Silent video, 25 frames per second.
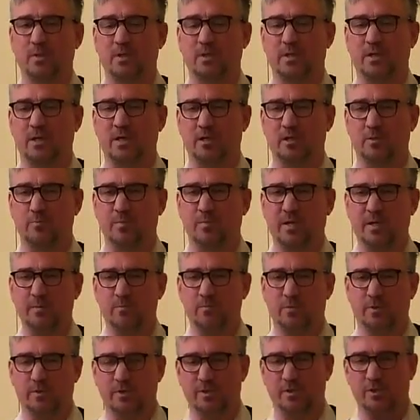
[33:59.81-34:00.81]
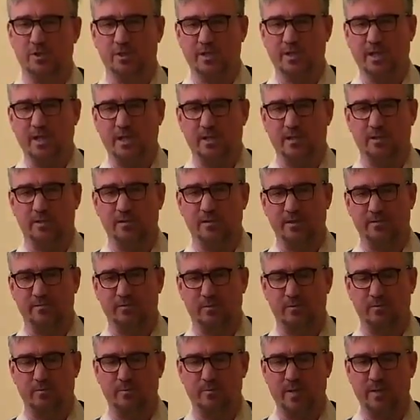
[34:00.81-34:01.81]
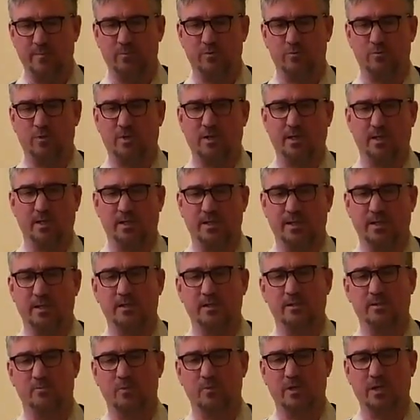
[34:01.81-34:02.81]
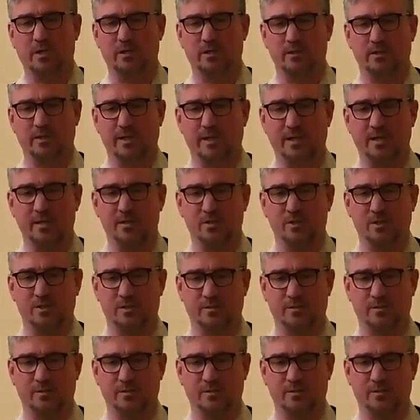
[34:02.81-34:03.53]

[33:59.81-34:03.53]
I remember the scene, if I remember rightly, where he's